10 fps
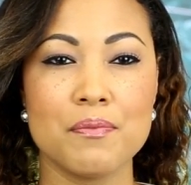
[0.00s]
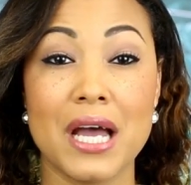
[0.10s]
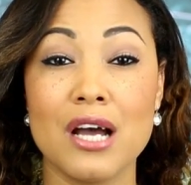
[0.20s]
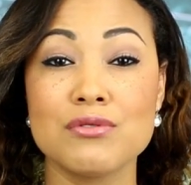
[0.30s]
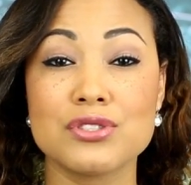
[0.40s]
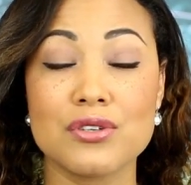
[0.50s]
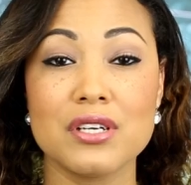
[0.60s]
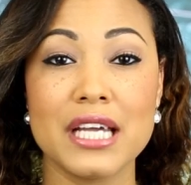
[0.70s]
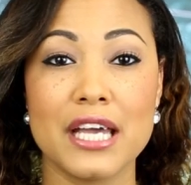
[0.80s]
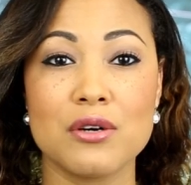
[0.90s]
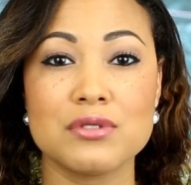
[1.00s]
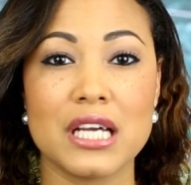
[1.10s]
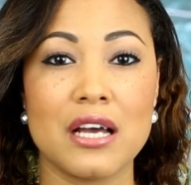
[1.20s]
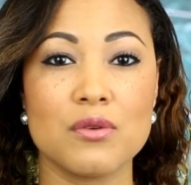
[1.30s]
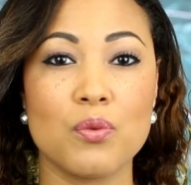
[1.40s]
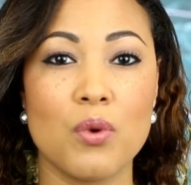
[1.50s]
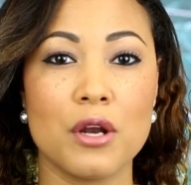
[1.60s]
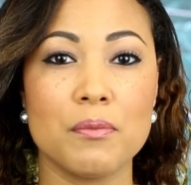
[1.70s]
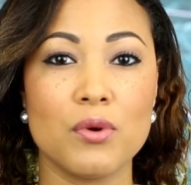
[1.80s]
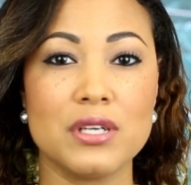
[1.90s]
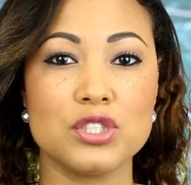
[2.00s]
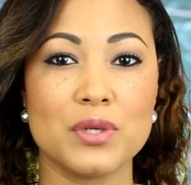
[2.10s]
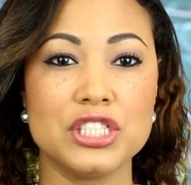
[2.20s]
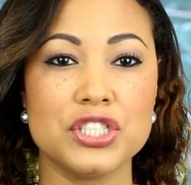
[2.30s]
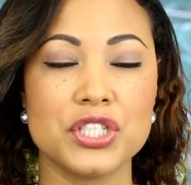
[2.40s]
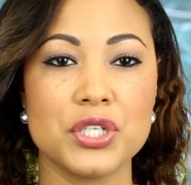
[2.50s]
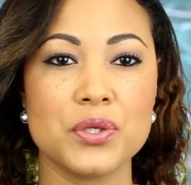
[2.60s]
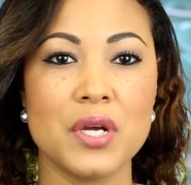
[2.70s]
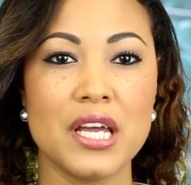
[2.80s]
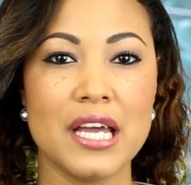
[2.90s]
pound-dollar held at 1.22,